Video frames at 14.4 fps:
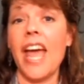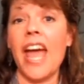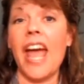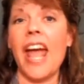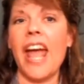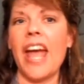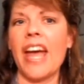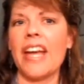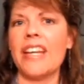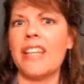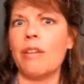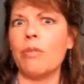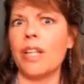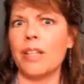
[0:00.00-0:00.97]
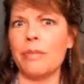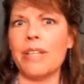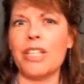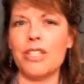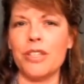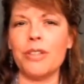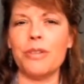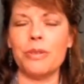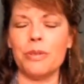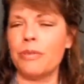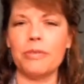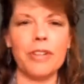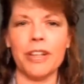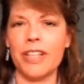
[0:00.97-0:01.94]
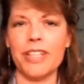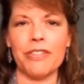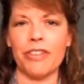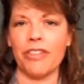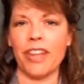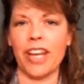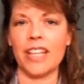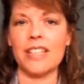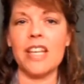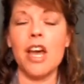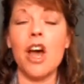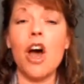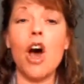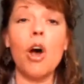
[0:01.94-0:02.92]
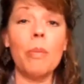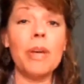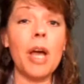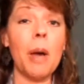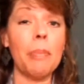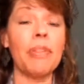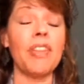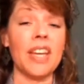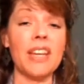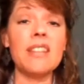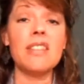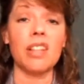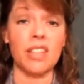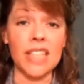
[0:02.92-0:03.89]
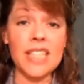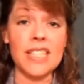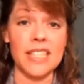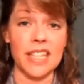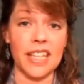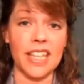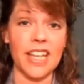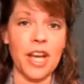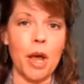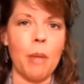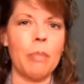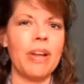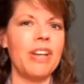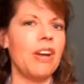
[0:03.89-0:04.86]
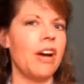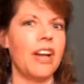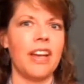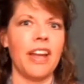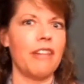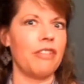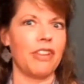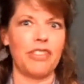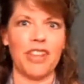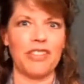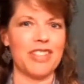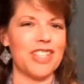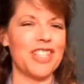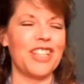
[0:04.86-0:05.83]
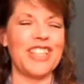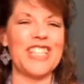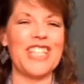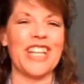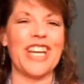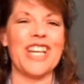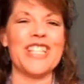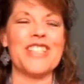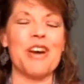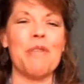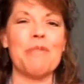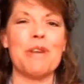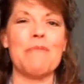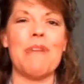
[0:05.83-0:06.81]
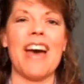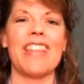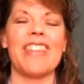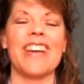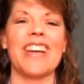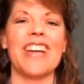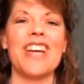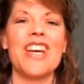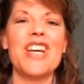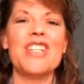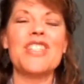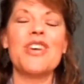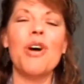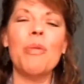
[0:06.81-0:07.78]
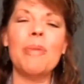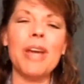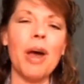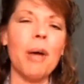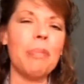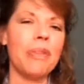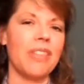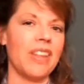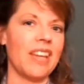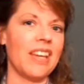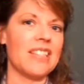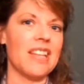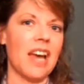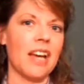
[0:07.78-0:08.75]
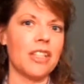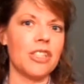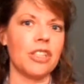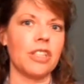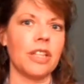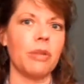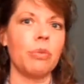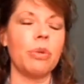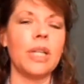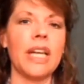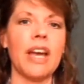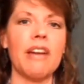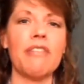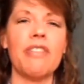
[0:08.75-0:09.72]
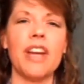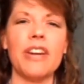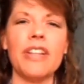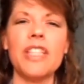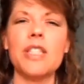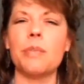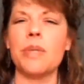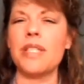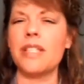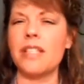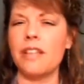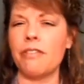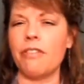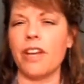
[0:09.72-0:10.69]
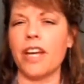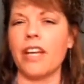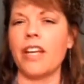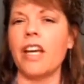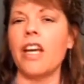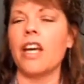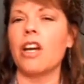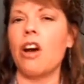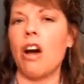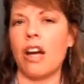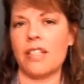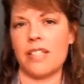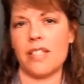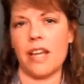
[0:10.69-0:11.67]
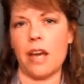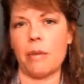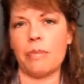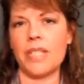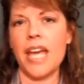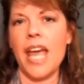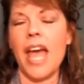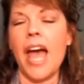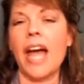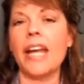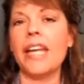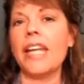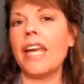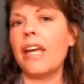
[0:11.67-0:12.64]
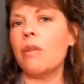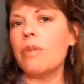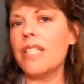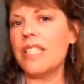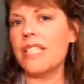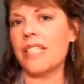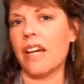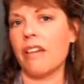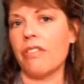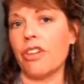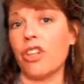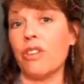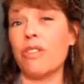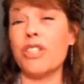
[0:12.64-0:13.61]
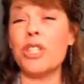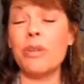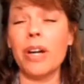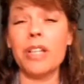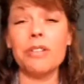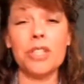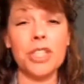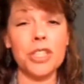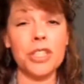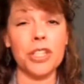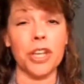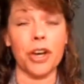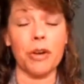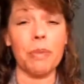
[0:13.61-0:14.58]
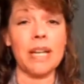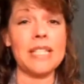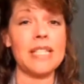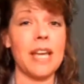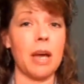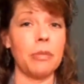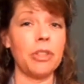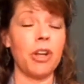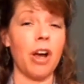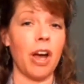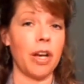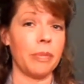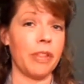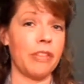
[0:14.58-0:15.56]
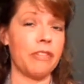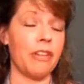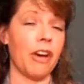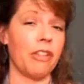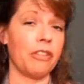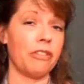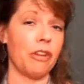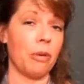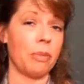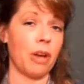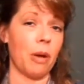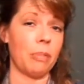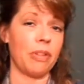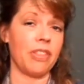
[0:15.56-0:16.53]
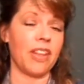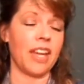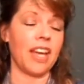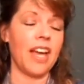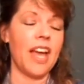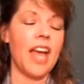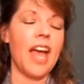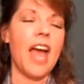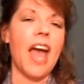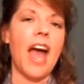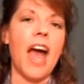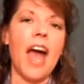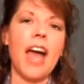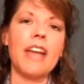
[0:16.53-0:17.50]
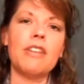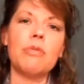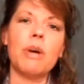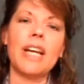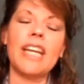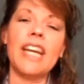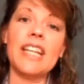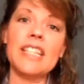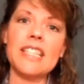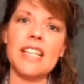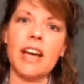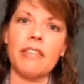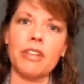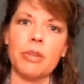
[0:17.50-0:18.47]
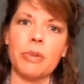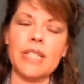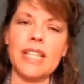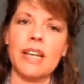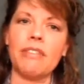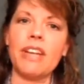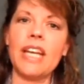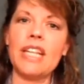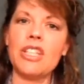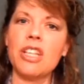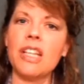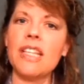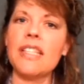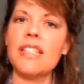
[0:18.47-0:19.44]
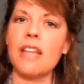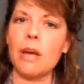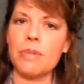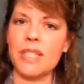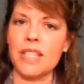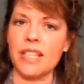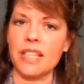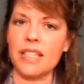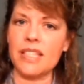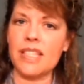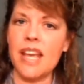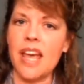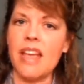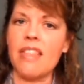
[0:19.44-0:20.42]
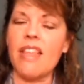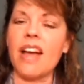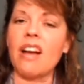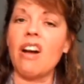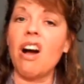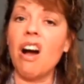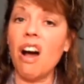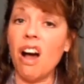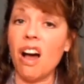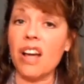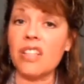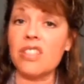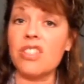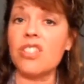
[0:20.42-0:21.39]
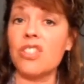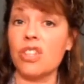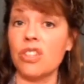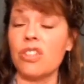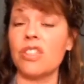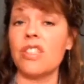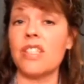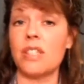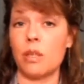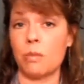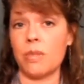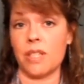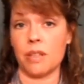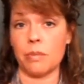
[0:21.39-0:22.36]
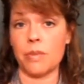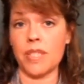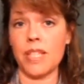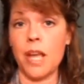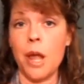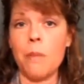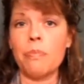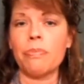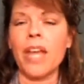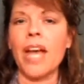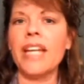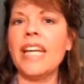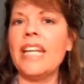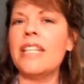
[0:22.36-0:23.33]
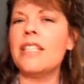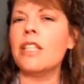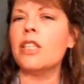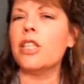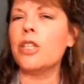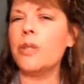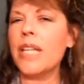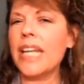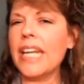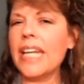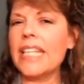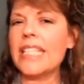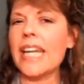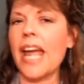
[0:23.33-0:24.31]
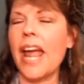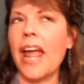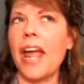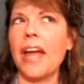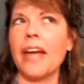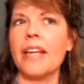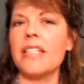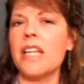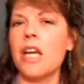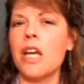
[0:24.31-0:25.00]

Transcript: and they really mean two very different things. Homeopathy is holistic, but not everything that's holistic is homeopathic. So homeopathy is actually really a very specific concept. And it was discovered over 200 years ago by Samuel Hahnemann, the father of homeopathy. And what he discovered was that if he took a substance that caused certain symptoms and he diluted it and